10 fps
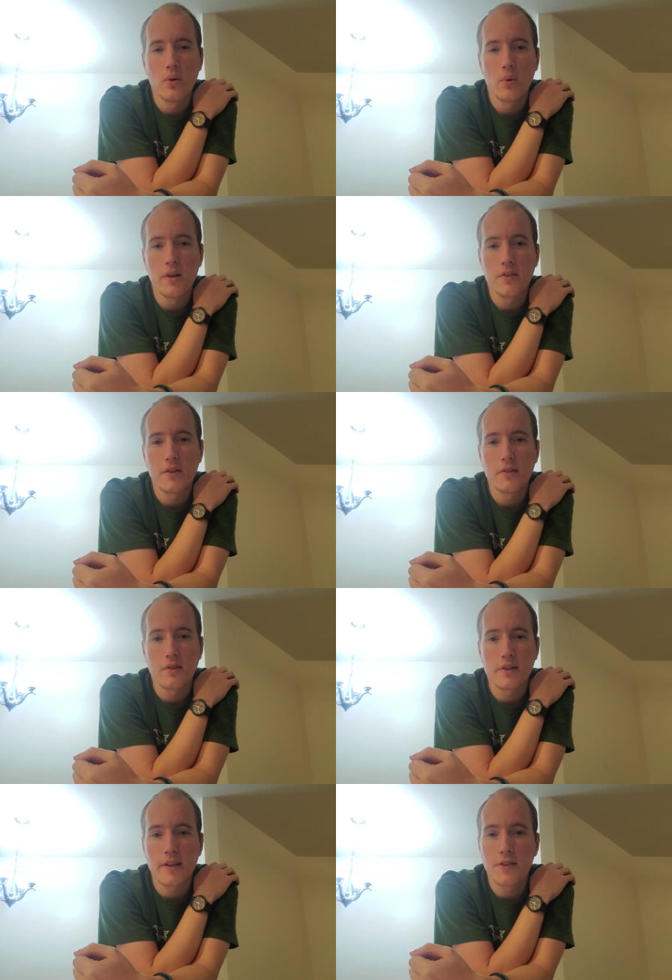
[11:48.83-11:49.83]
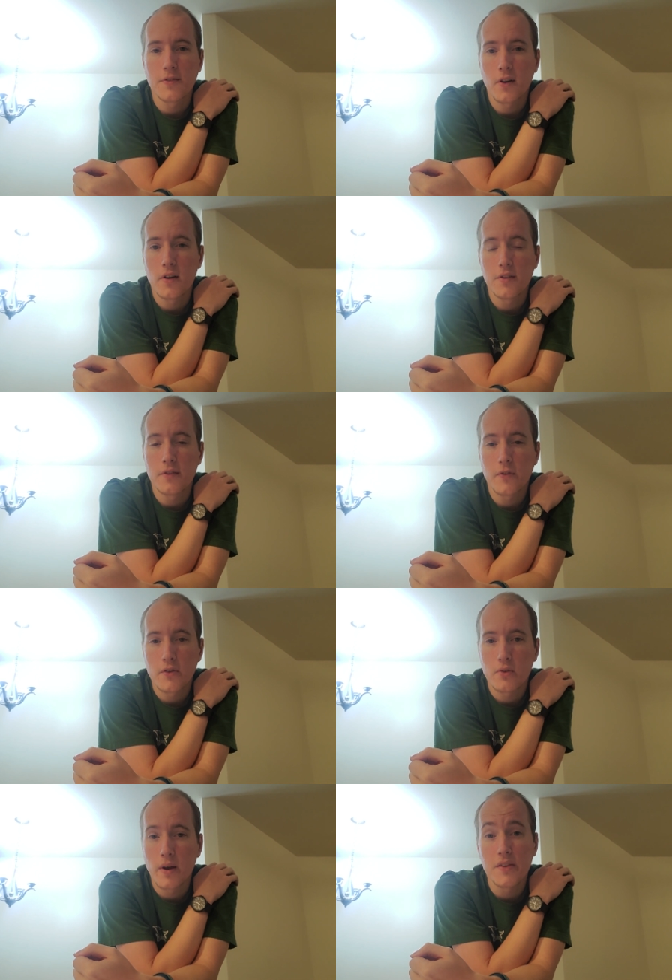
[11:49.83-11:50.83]
what it's going to look like as far as
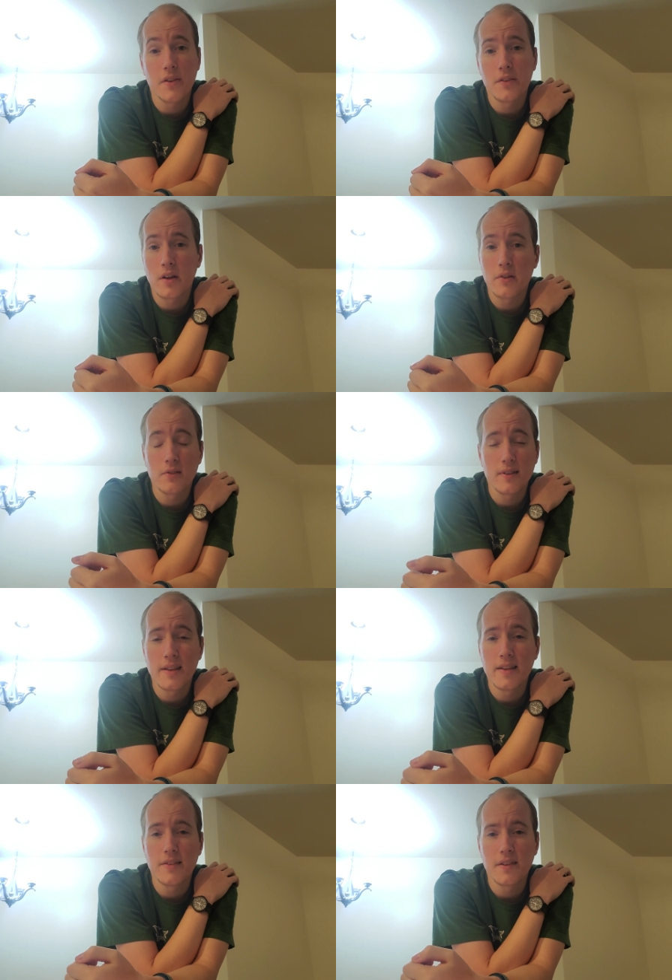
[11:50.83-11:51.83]
official races, other leagues.